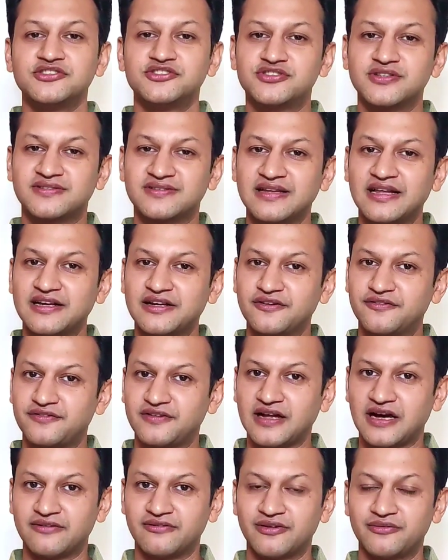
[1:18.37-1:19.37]
Just like a
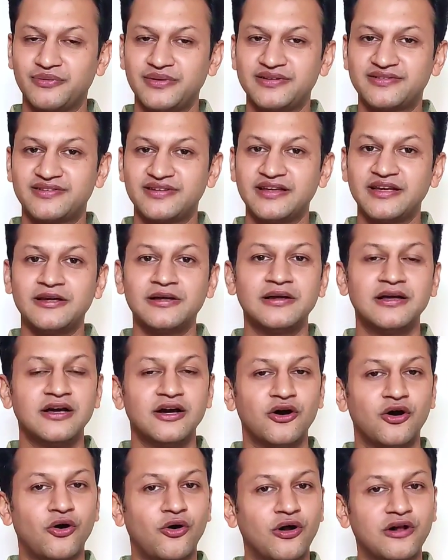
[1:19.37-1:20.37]
flower we see,
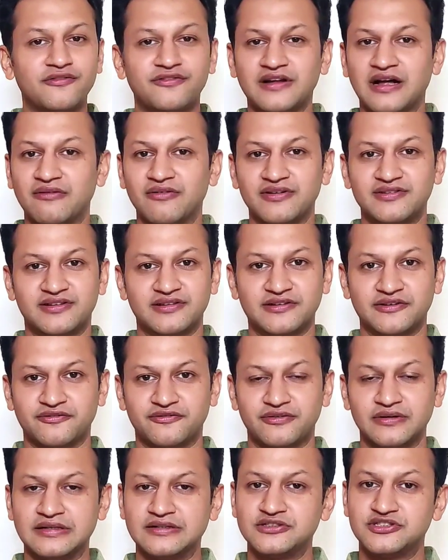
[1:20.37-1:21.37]
all flowers are
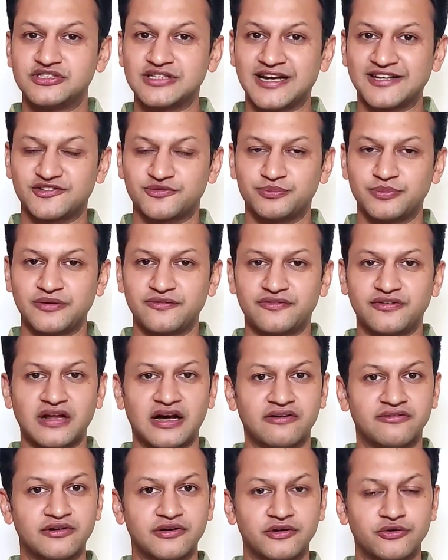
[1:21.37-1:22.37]
different: jasmine
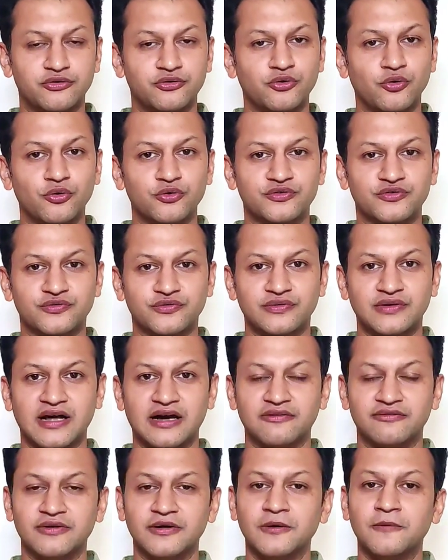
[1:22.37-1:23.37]
flower, rose
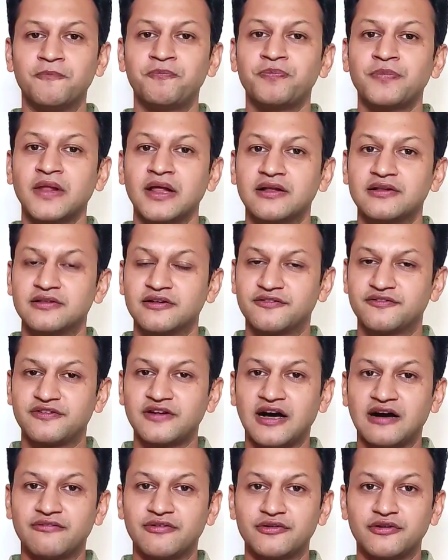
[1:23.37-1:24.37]
flower, the
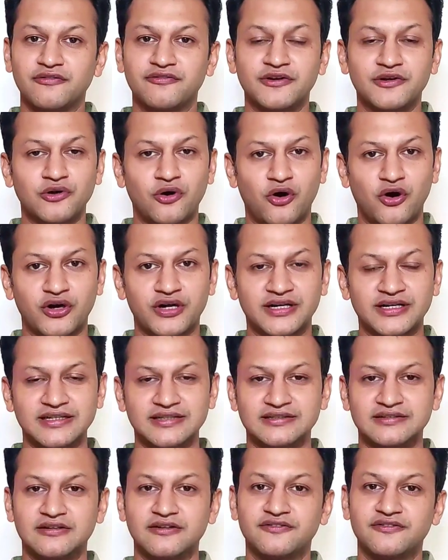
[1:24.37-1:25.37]
flower of an
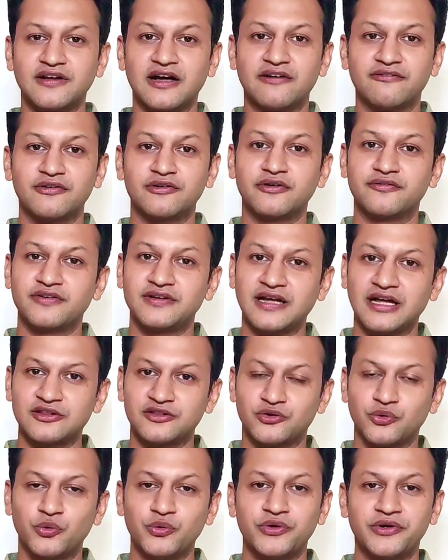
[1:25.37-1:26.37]
orchid, the flower of an
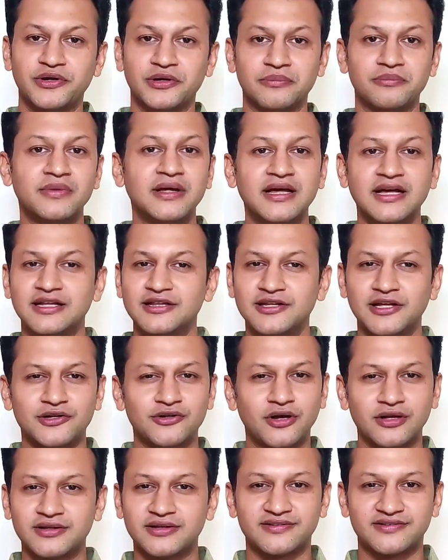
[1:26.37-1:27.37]
anthurium. They're
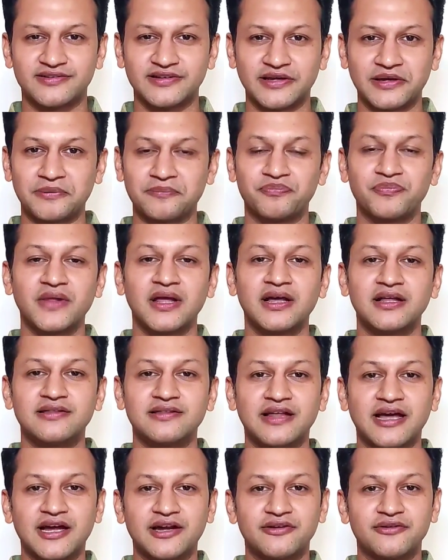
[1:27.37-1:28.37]
not the same.
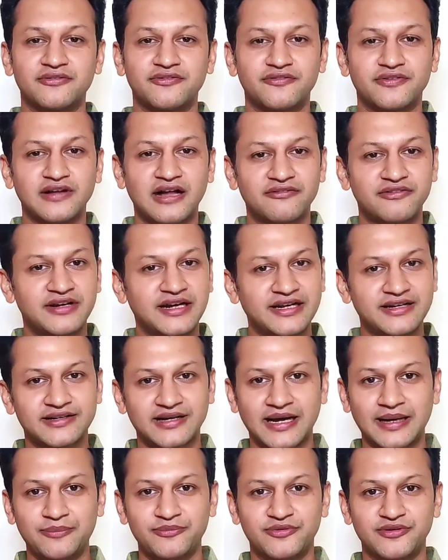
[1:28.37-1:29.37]
Their flowering
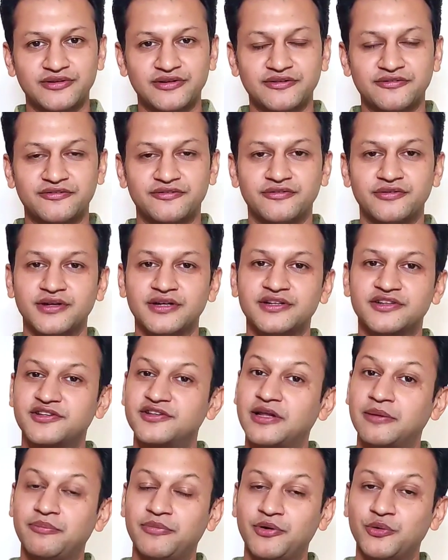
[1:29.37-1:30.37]
times are
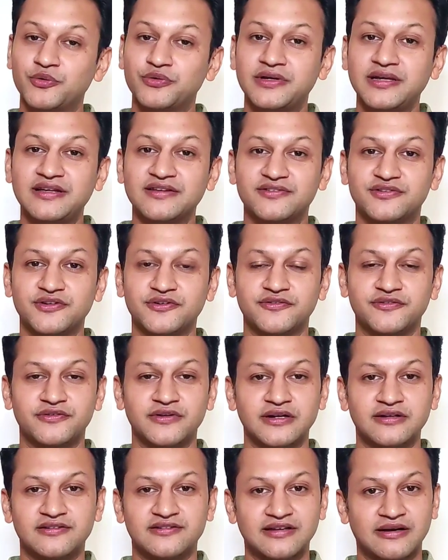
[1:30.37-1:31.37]
different, their beauty is
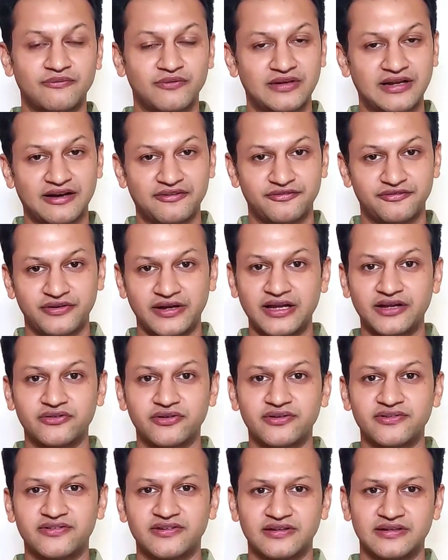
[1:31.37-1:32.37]
different. Some will have
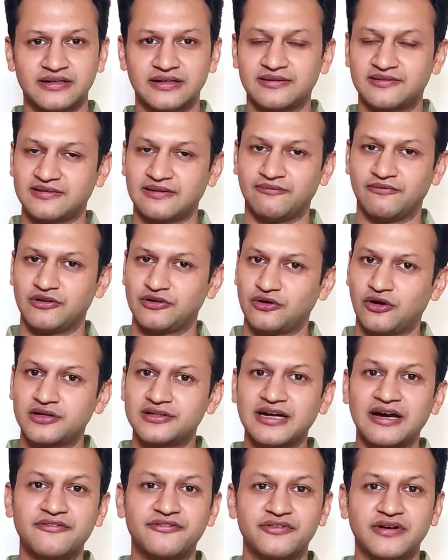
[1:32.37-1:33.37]
fragrance in it, some will
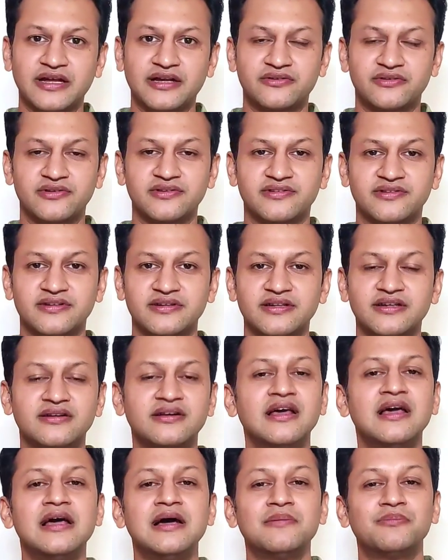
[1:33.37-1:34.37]
not have fragrance in
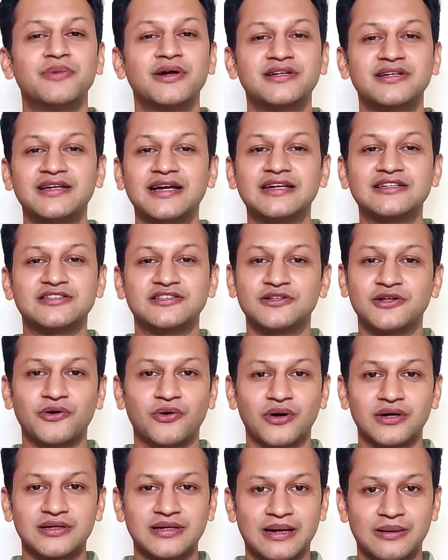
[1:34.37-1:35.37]
it, but yet they
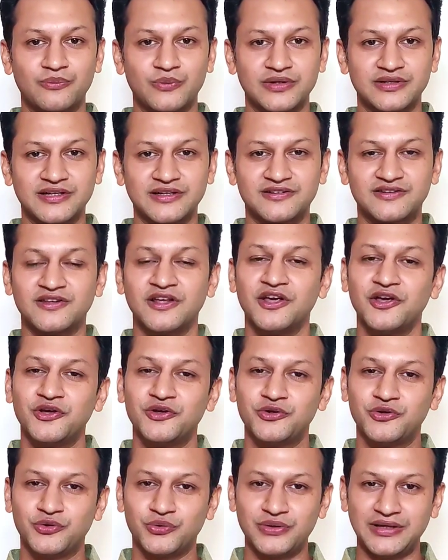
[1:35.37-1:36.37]
all come with its
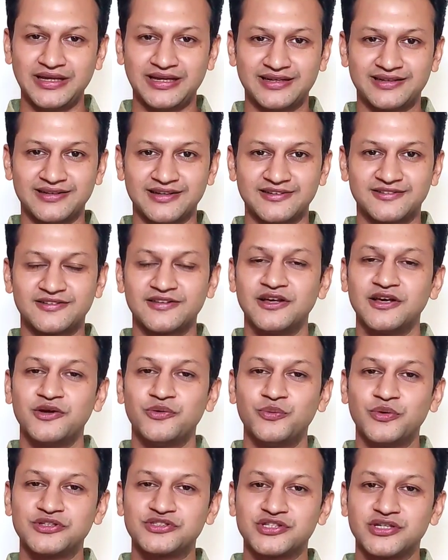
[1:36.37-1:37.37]
uniqueness,
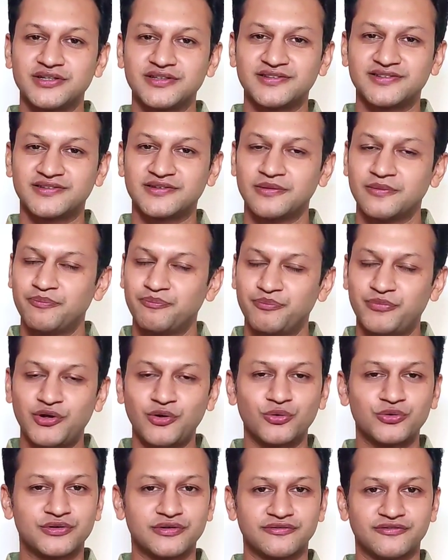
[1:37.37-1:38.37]
which is
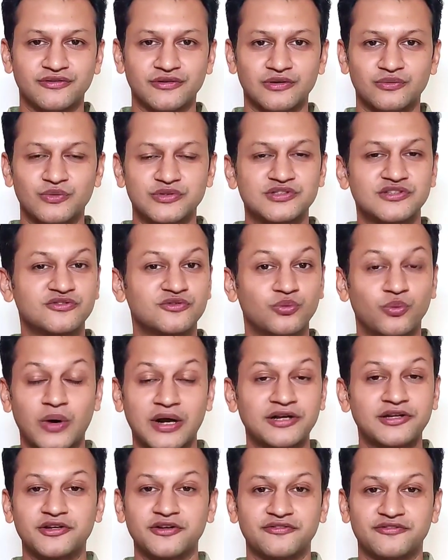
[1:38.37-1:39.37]
beautiful, which is
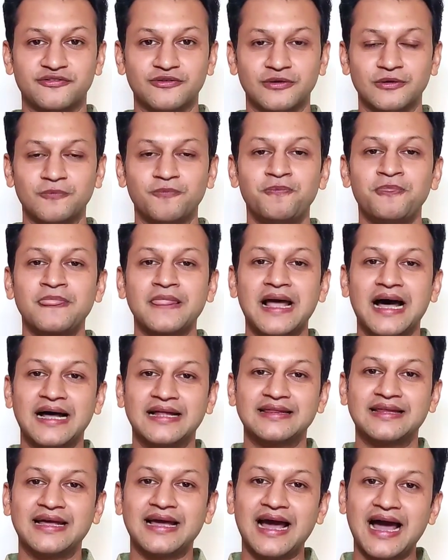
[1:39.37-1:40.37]
wonderful,
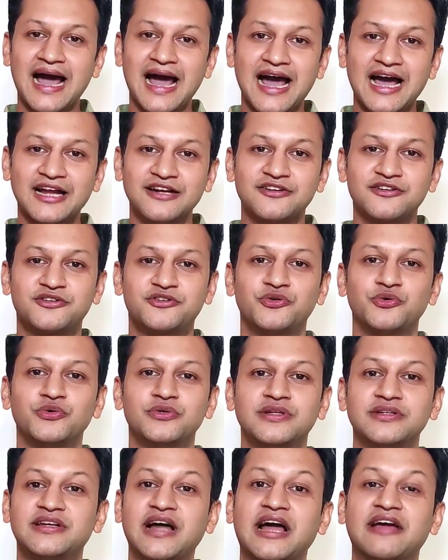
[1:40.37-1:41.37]
and they add
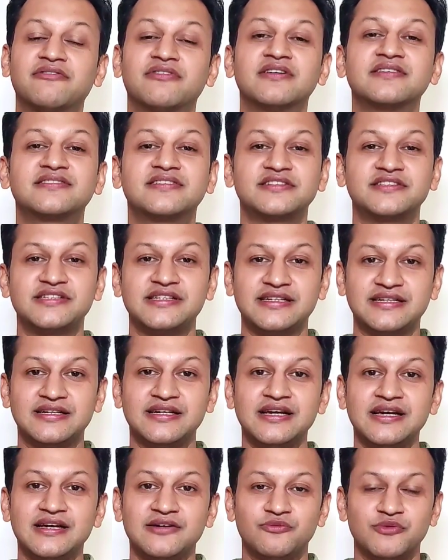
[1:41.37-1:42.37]
to the diversity
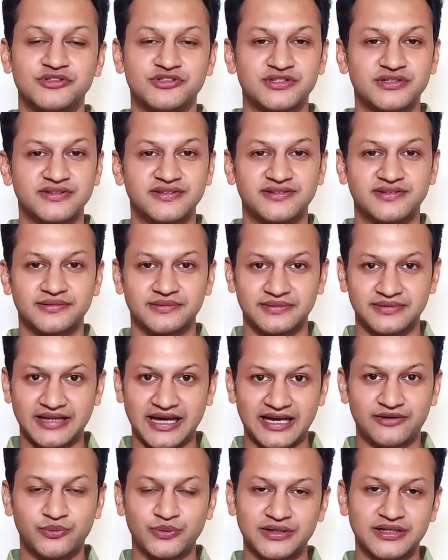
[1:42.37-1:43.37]
which is
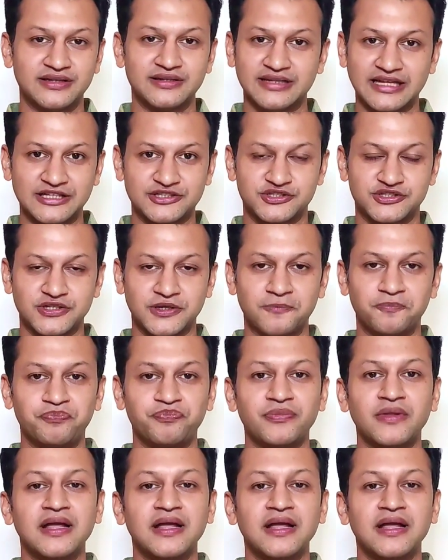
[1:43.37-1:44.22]
there within nature.